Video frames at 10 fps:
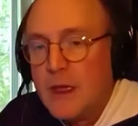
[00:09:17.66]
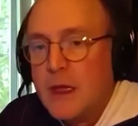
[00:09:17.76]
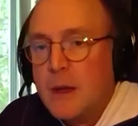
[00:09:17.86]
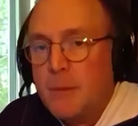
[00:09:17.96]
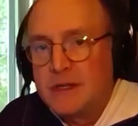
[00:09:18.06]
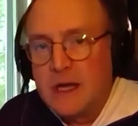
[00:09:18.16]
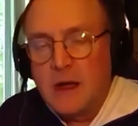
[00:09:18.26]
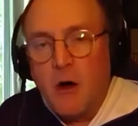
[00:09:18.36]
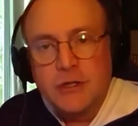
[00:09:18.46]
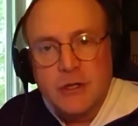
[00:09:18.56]
But
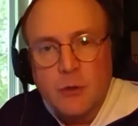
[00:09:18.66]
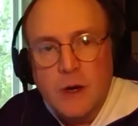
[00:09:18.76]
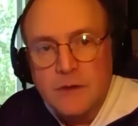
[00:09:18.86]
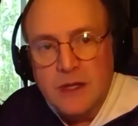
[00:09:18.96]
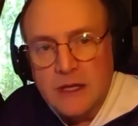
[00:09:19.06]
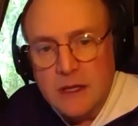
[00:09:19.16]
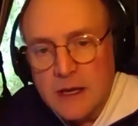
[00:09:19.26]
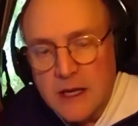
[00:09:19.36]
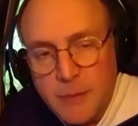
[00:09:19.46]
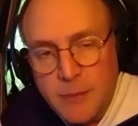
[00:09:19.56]
also the
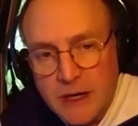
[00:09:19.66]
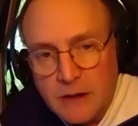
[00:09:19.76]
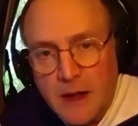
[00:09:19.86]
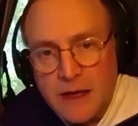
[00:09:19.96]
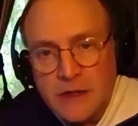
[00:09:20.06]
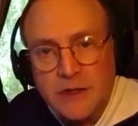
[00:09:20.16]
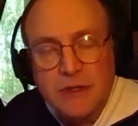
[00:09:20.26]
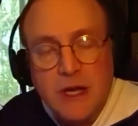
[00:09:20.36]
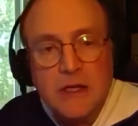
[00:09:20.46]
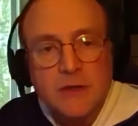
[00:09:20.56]
Independent Alliance of
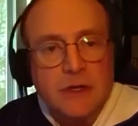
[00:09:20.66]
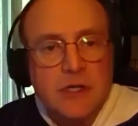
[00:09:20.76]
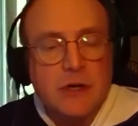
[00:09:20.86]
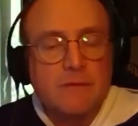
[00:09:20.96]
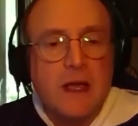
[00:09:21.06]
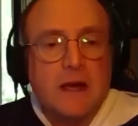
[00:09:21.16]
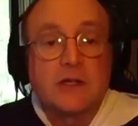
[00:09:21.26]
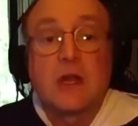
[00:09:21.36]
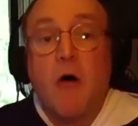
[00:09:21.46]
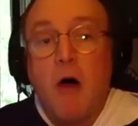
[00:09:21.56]
Science Fiction and
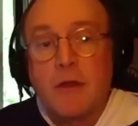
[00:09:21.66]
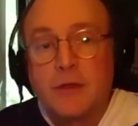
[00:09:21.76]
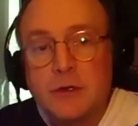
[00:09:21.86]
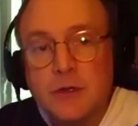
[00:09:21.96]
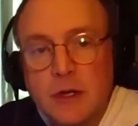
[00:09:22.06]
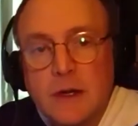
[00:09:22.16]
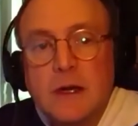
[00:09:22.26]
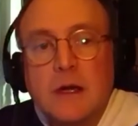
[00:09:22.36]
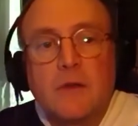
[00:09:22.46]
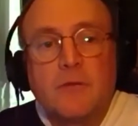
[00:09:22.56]
Fantasy Authors,
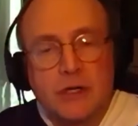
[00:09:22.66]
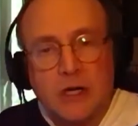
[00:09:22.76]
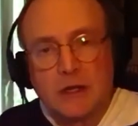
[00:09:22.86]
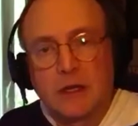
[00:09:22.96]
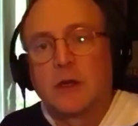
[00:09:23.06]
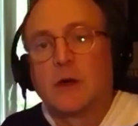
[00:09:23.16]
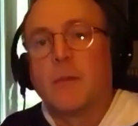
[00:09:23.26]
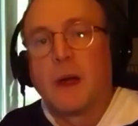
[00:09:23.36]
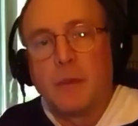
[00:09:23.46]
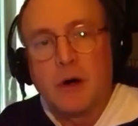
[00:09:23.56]
of which I think you're a
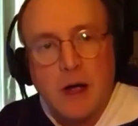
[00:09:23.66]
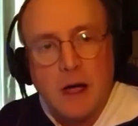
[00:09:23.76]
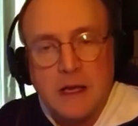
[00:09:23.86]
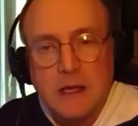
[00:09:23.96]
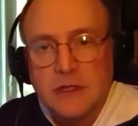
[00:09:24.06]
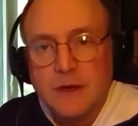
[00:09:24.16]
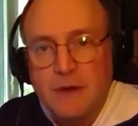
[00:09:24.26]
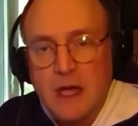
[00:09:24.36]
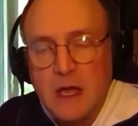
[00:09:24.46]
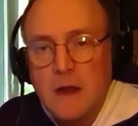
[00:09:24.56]
member,
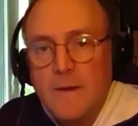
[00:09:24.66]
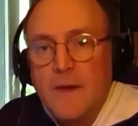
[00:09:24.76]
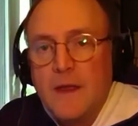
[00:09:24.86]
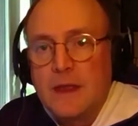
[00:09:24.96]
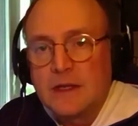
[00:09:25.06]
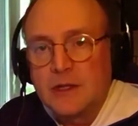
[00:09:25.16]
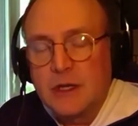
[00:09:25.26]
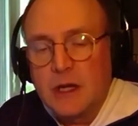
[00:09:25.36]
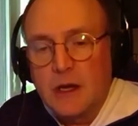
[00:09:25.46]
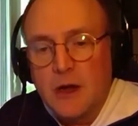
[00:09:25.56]
IASFA. That's
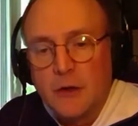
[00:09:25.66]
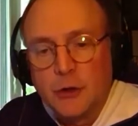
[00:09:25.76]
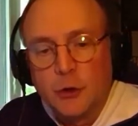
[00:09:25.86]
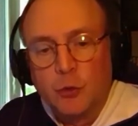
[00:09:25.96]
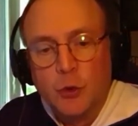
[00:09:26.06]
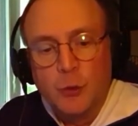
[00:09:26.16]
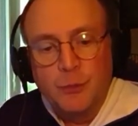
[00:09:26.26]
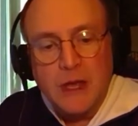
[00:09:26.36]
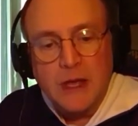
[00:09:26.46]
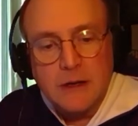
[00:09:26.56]
another group
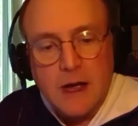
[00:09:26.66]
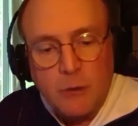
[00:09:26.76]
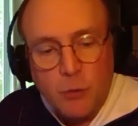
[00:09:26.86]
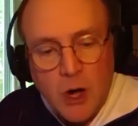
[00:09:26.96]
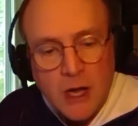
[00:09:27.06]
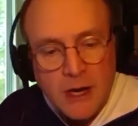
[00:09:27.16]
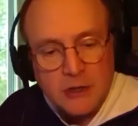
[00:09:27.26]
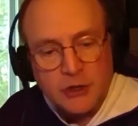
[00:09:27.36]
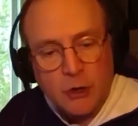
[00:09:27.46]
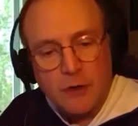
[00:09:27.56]
that I run. I
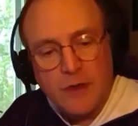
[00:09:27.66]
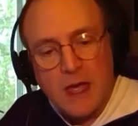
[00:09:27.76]
started that.